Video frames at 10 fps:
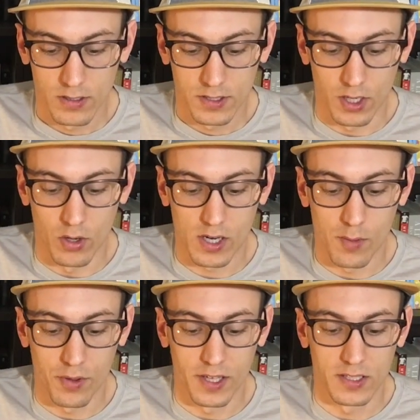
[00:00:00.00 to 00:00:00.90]
So a
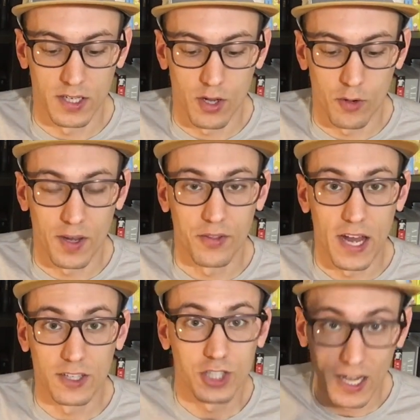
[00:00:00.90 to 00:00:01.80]
couple things to note about
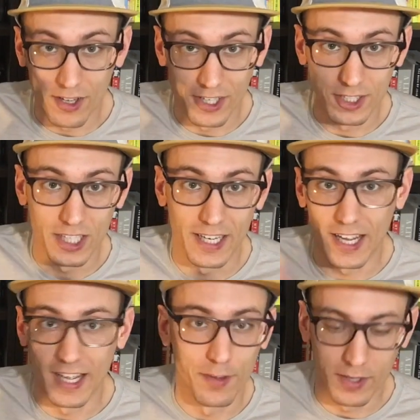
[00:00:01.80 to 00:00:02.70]
that. Childish,
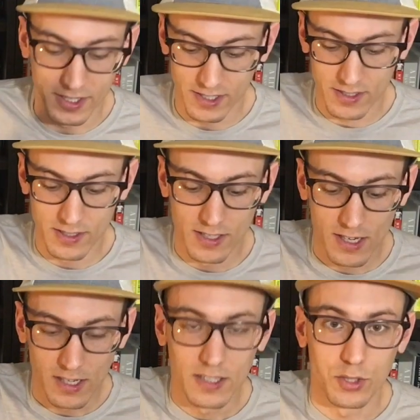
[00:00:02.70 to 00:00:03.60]
aka because it's
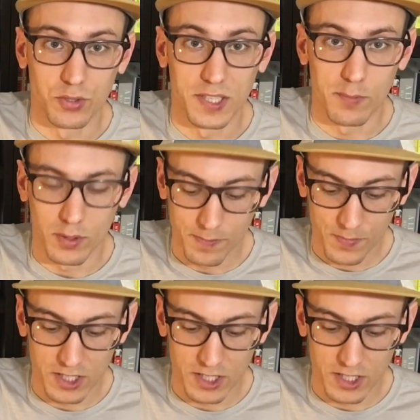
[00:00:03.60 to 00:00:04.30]
too simple.